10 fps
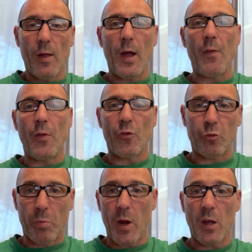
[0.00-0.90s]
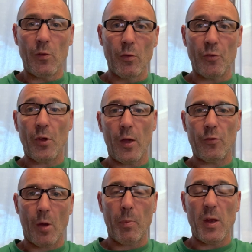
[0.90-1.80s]
and then the spring that
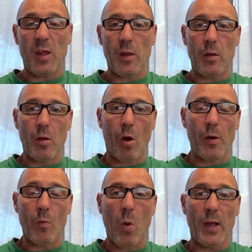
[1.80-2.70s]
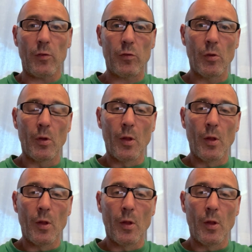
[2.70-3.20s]
takes up any kind of weight.